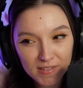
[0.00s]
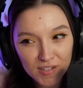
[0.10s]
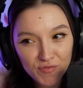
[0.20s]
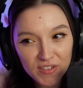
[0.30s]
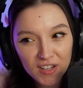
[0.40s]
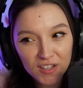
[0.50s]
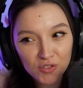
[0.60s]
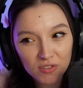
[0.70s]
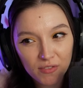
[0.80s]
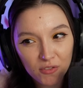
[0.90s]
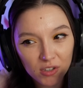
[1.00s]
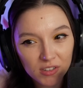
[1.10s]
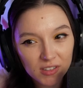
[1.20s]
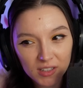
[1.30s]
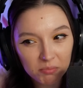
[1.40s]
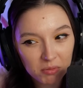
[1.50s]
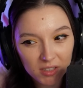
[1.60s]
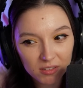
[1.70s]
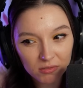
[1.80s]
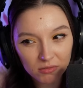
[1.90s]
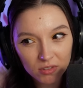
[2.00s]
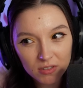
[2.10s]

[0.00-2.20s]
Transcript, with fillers: feel like I should have gotten that, but I don't.